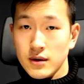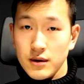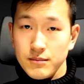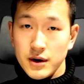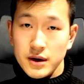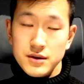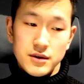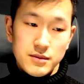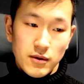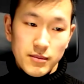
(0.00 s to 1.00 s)
I, my answer
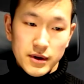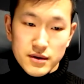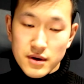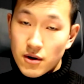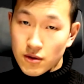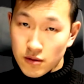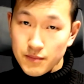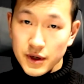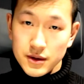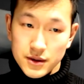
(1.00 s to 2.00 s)
is probably no,
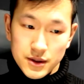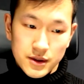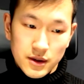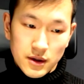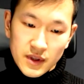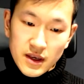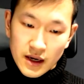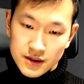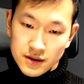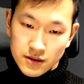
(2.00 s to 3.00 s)
because
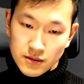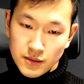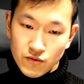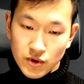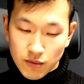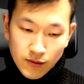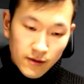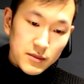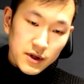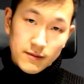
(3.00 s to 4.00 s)
yes, it's going to be really
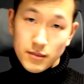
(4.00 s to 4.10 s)
performative,